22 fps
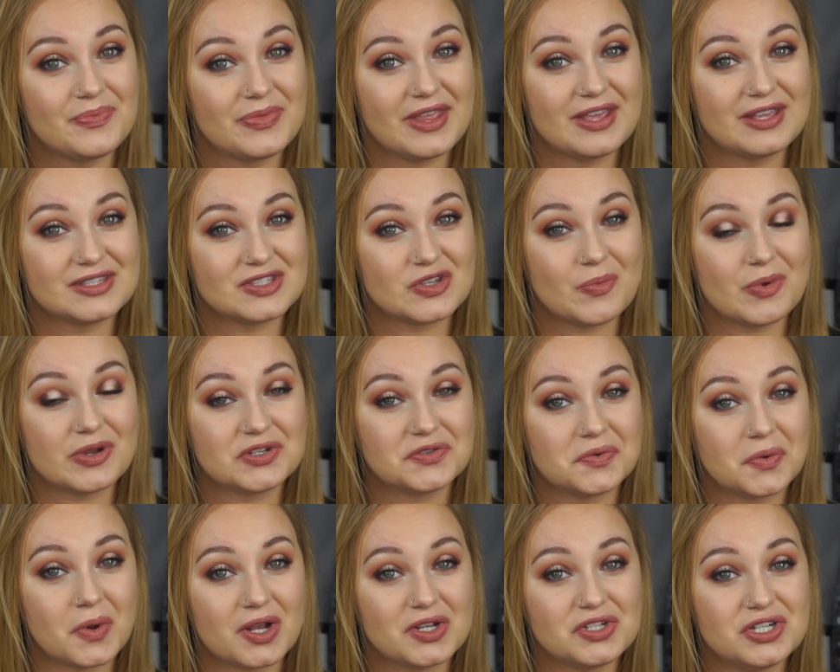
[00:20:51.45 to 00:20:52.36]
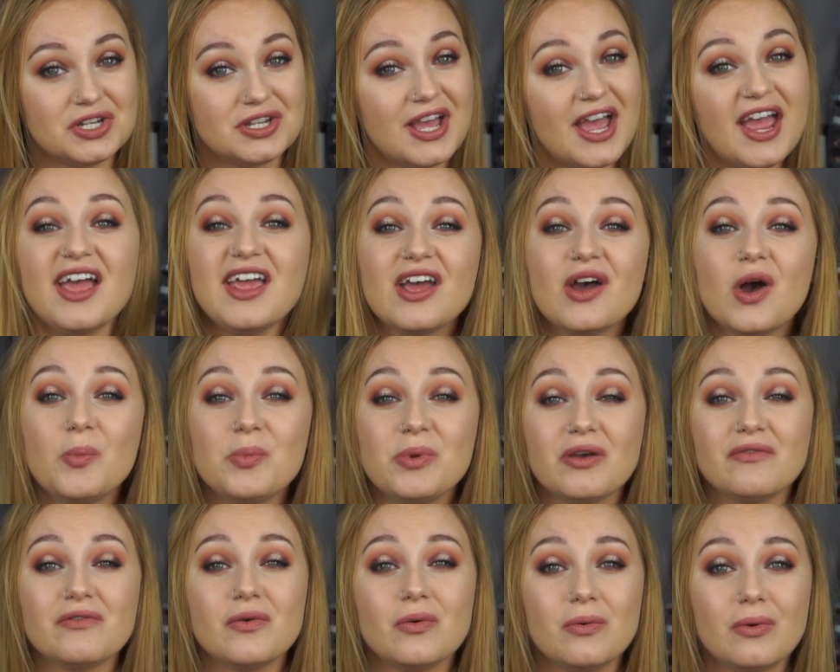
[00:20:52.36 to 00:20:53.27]
Thanks so much for watching. I hope
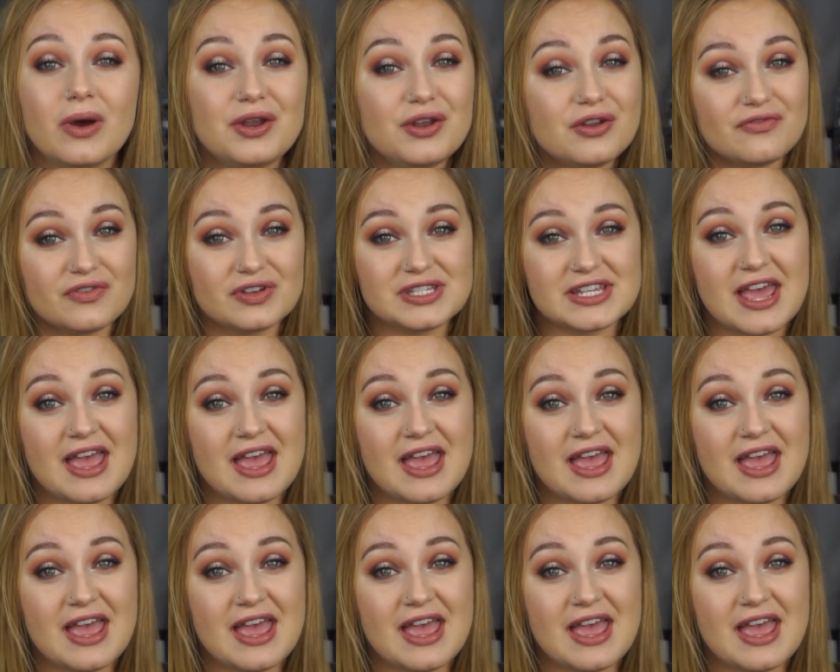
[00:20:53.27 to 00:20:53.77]
you have a wonderful